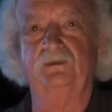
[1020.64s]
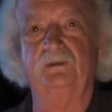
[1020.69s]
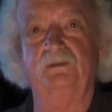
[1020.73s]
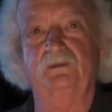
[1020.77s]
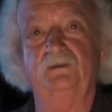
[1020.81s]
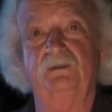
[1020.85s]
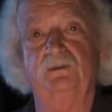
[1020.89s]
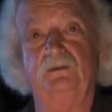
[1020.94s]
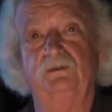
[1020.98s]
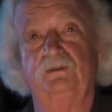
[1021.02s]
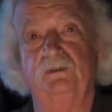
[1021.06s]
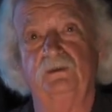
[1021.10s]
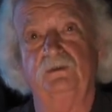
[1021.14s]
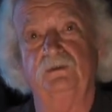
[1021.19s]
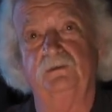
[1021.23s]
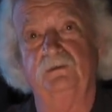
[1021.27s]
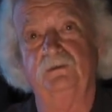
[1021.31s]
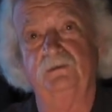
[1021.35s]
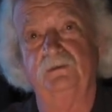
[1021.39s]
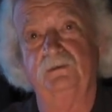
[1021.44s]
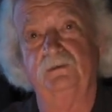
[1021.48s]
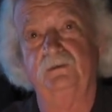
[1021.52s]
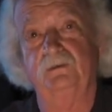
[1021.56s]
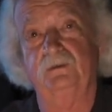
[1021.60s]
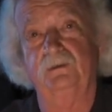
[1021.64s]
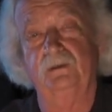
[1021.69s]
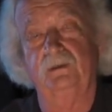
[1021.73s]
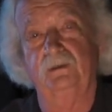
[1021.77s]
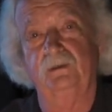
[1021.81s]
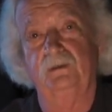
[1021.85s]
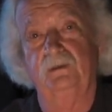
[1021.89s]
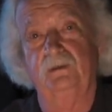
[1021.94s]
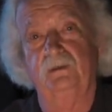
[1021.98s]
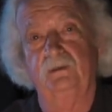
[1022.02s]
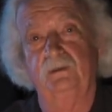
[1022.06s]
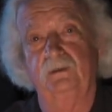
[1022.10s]
decisions.
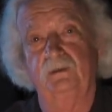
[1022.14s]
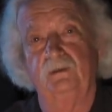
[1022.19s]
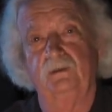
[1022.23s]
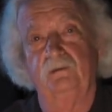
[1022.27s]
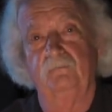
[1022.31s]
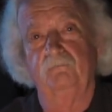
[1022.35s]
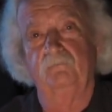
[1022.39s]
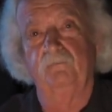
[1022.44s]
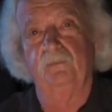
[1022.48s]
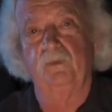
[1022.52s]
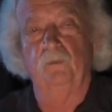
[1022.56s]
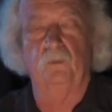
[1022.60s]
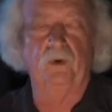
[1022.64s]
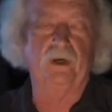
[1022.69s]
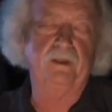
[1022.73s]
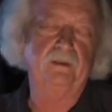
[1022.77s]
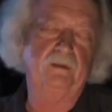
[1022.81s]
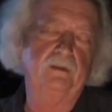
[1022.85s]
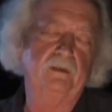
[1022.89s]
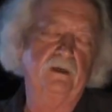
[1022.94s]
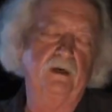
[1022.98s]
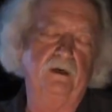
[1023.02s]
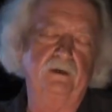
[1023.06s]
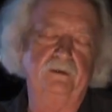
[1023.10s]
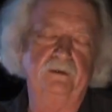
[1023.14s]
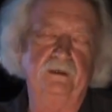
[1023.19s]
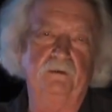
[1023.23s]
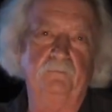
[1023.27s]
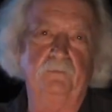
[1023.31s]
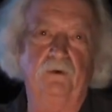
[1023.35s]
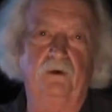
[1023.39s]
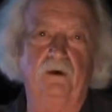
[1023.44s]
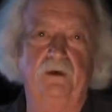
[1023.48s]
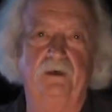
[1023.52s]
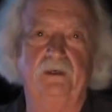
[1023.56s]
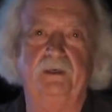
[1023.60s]
When the
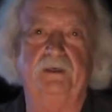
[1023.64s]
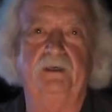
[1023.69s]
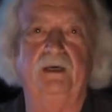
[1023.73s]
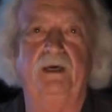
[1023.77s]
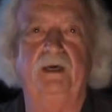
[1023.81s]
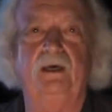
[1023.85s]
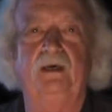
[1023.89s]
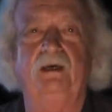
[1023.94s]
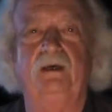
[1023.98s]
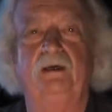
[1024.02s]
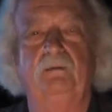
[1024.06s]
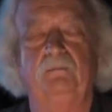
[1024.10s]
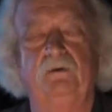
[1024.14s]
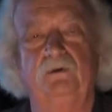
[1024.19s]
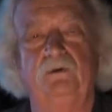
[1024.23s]
hunting party came